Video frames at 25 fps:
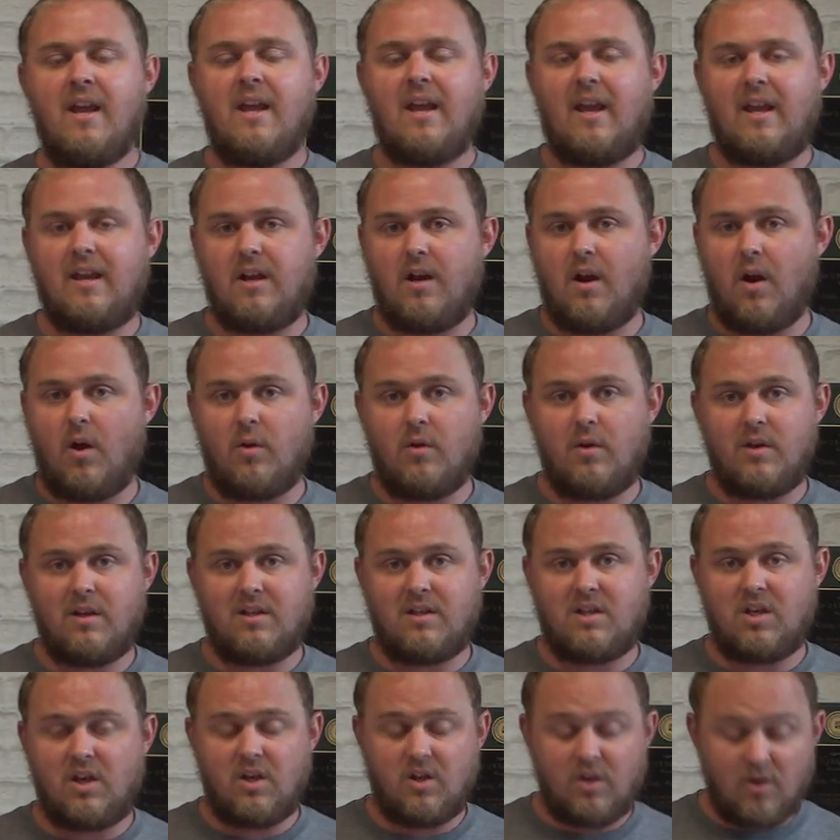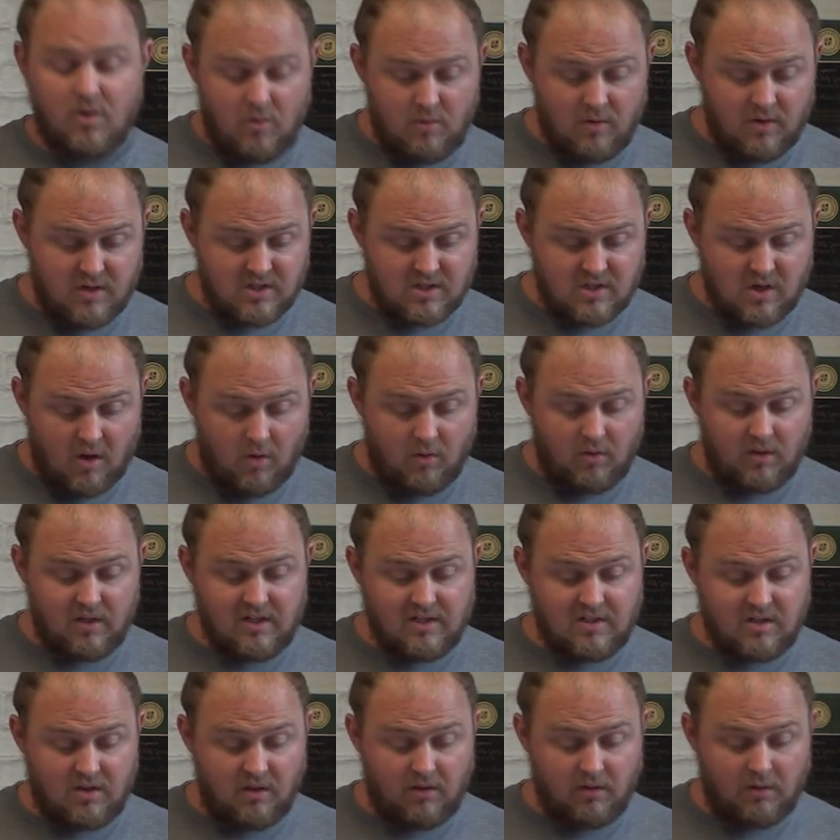And, to you it is
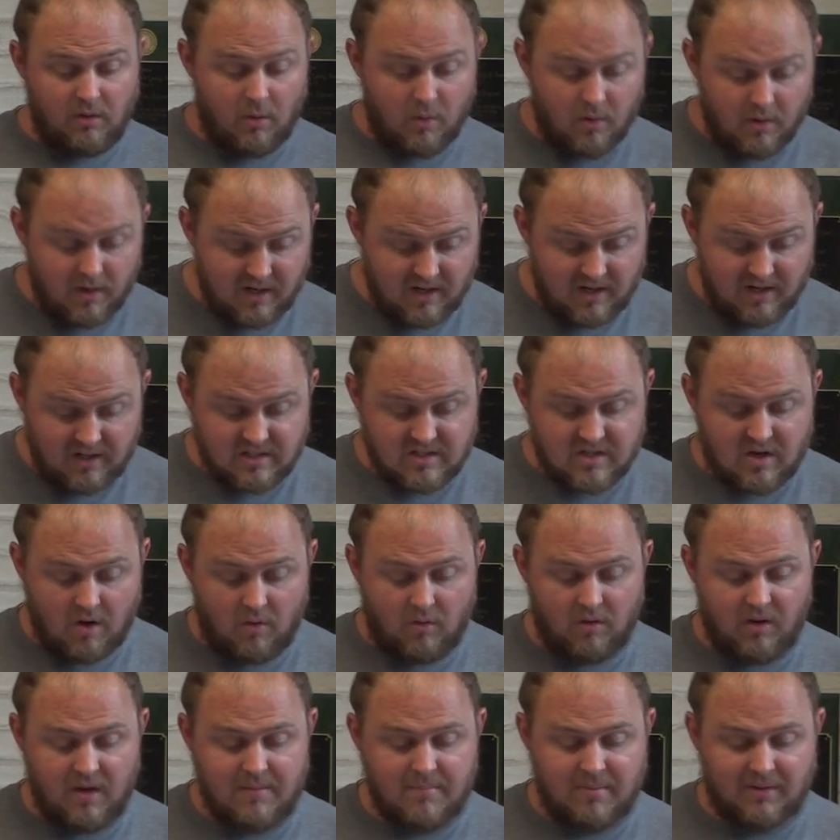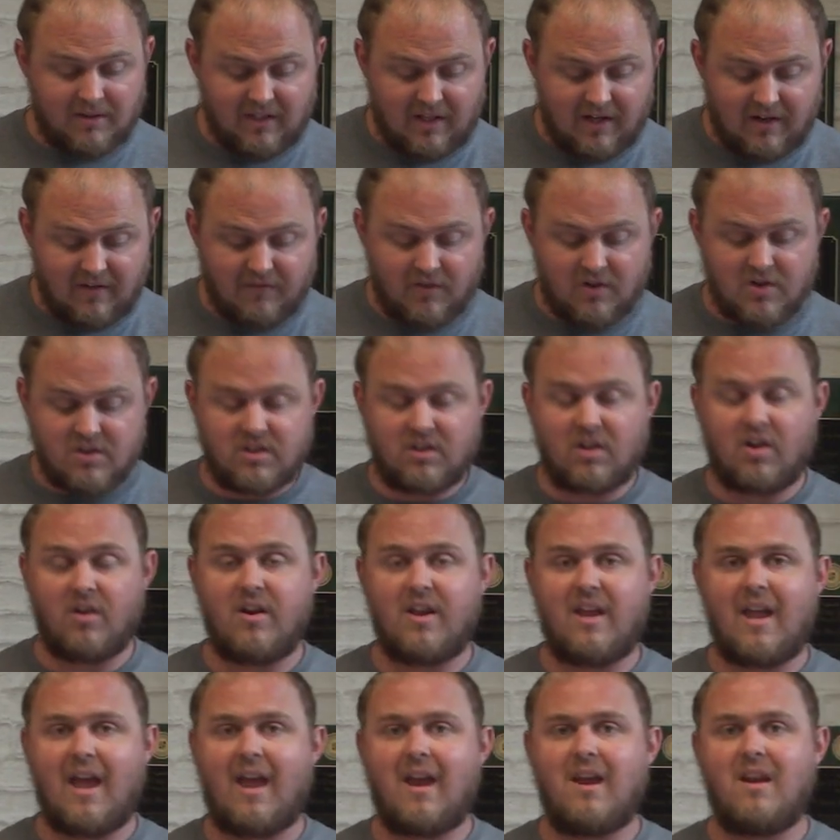holy, to the Lord it is holy. But then in verse
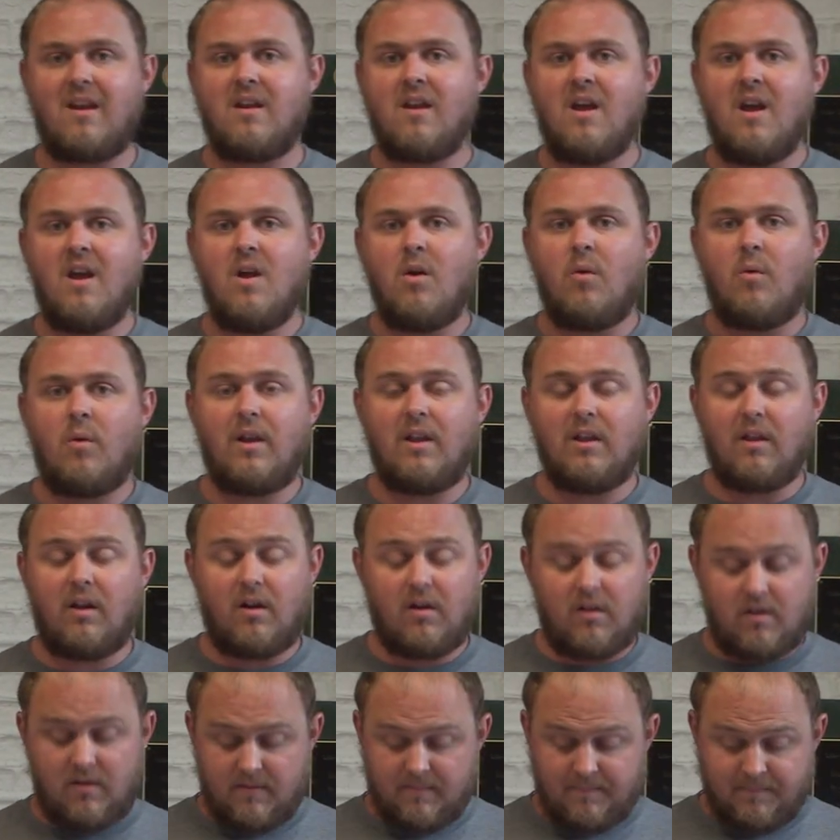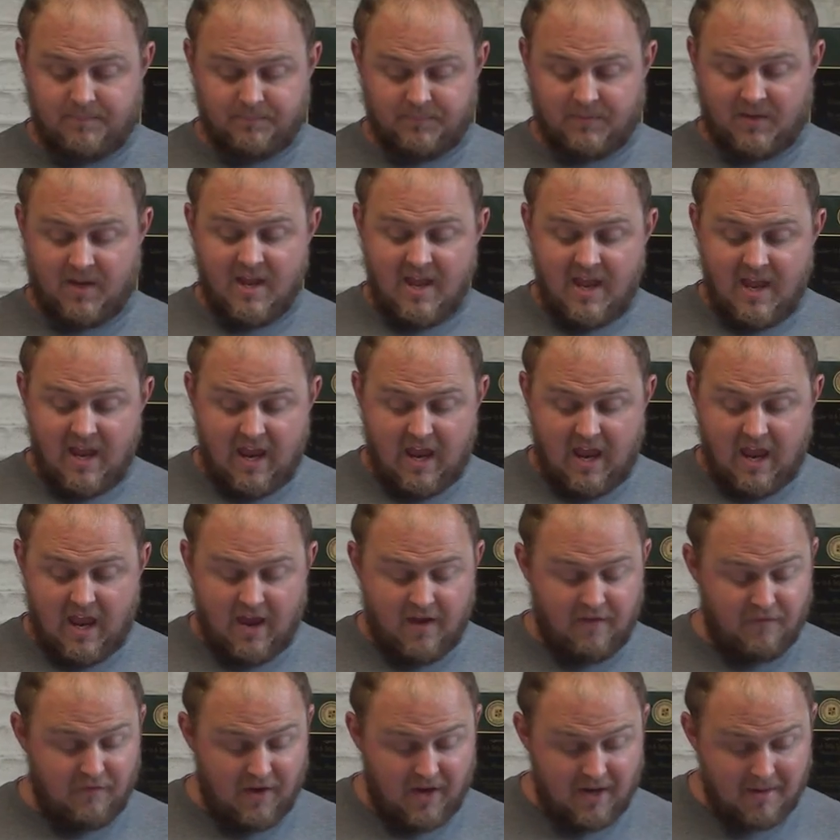38, we learn
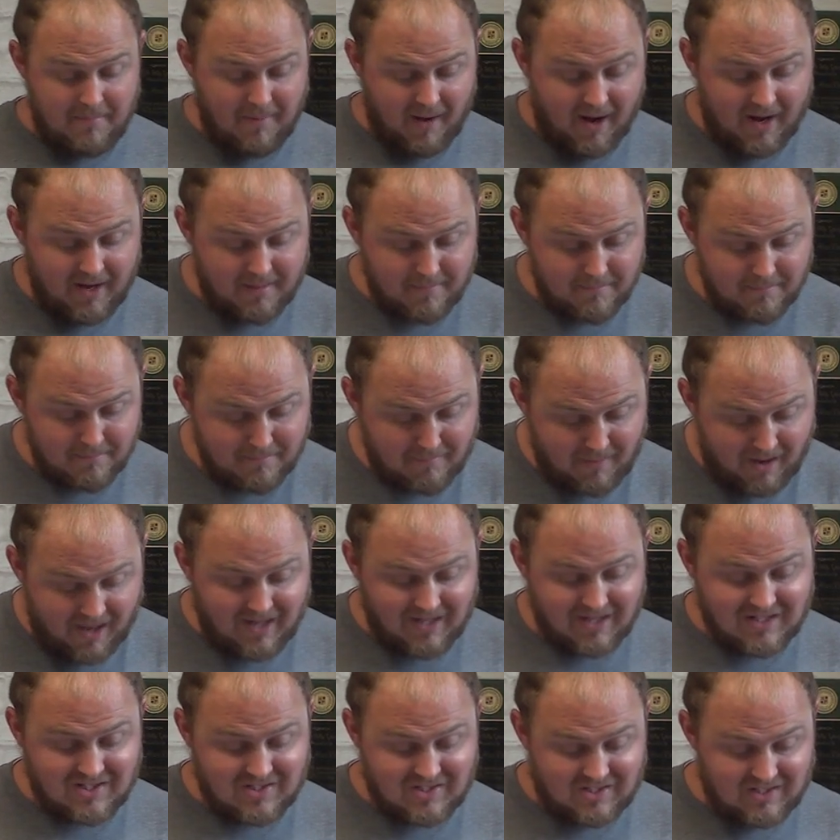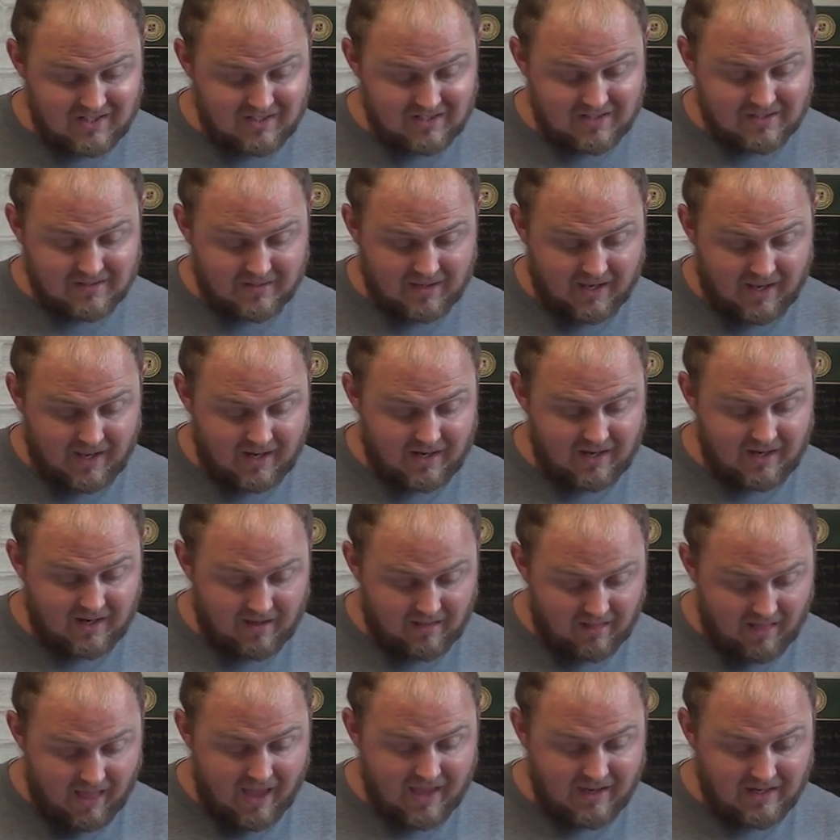if anybody makes it and he
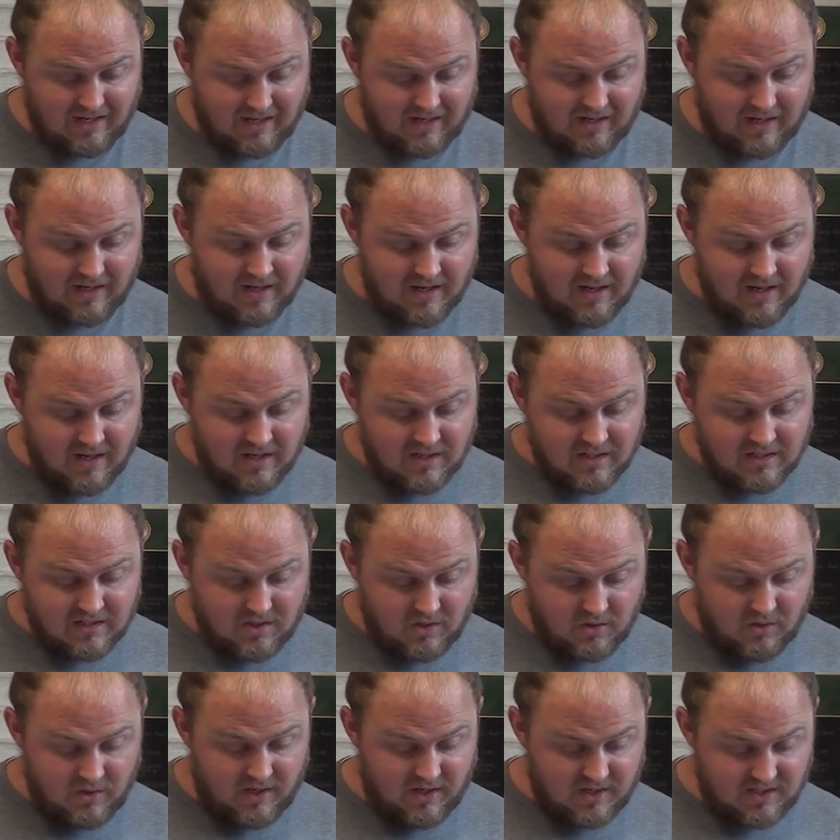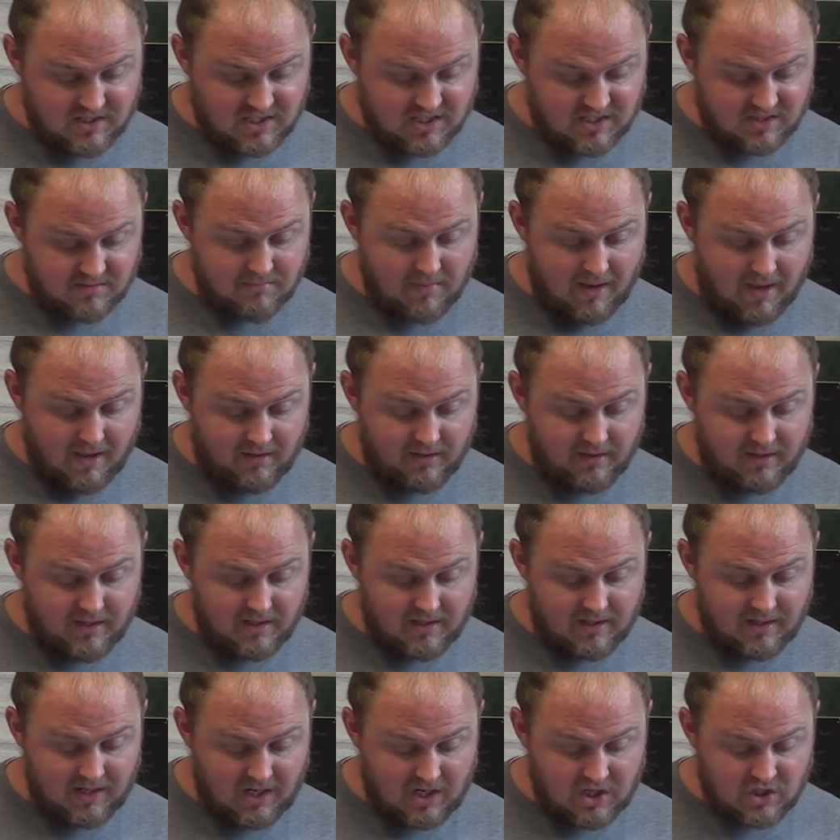like it, to smell
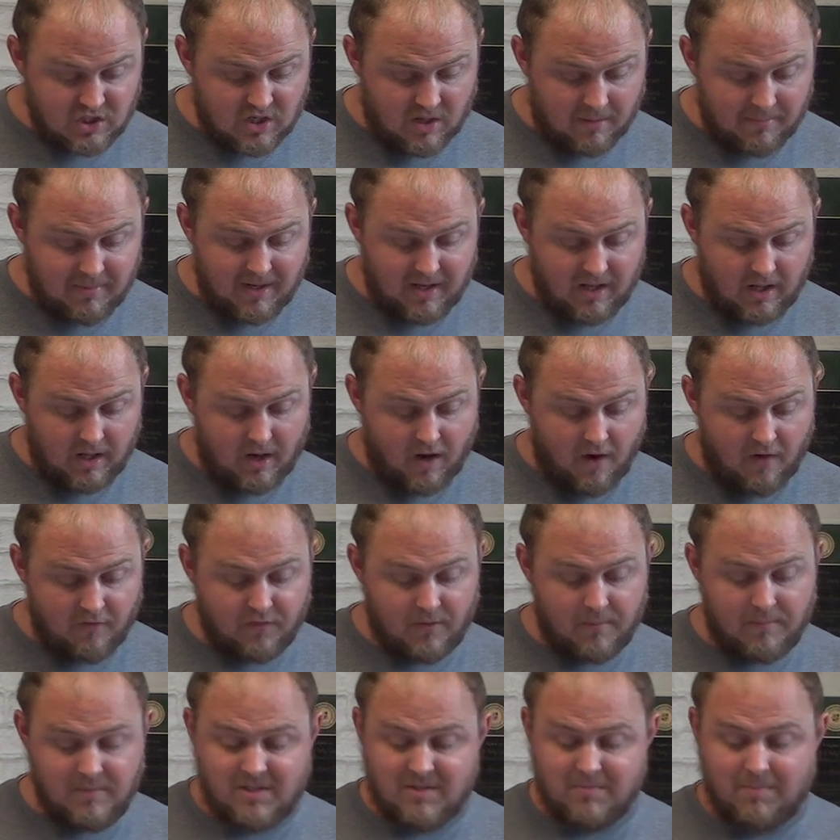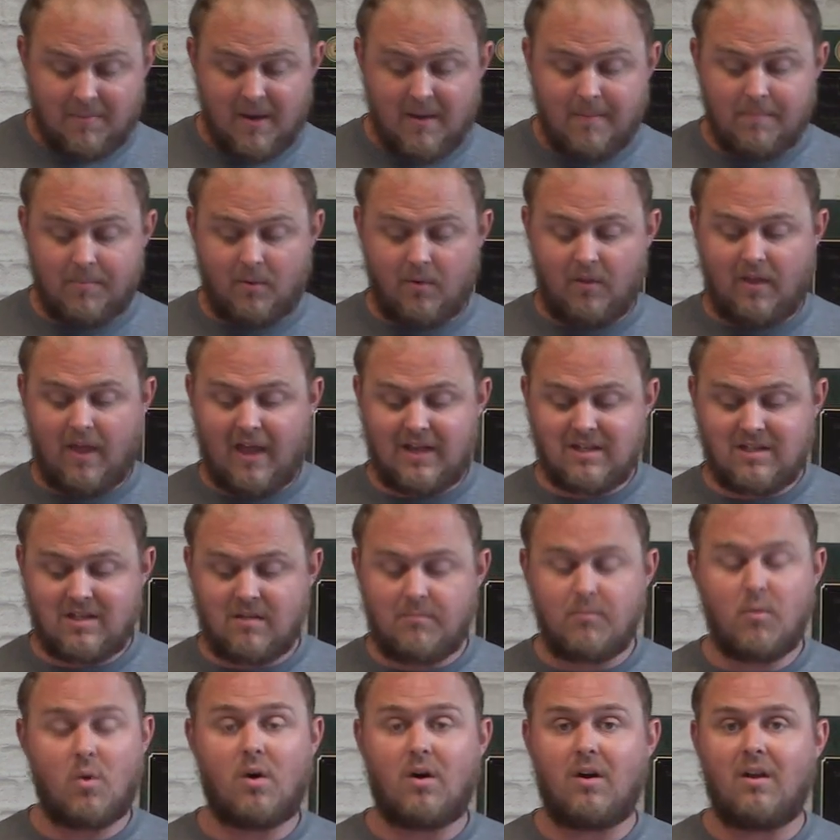it, he shall be cut off from his people. That's
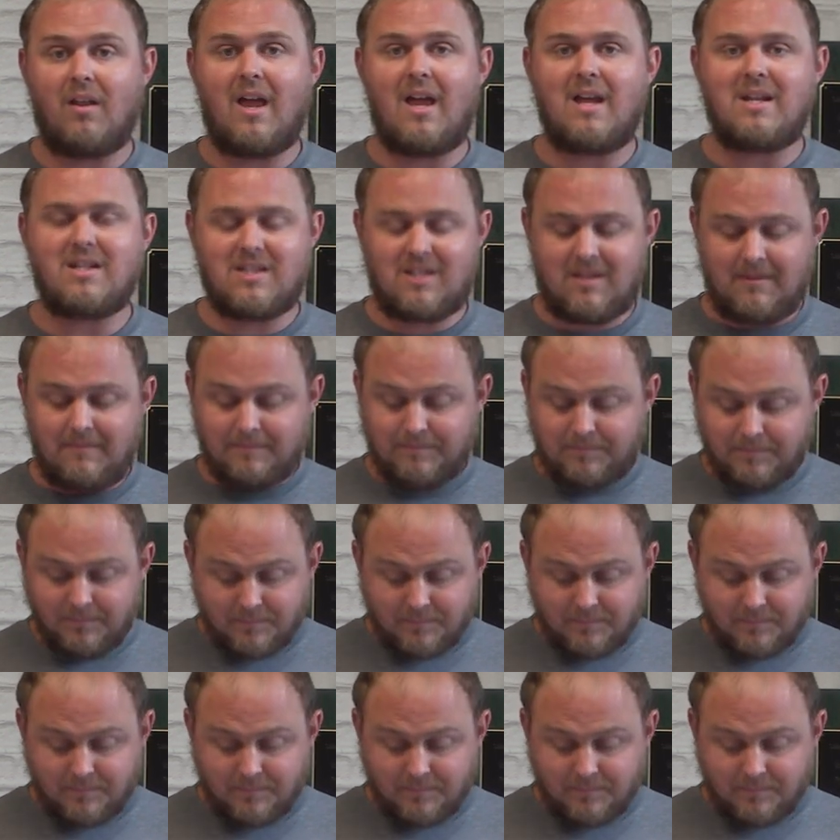more or less,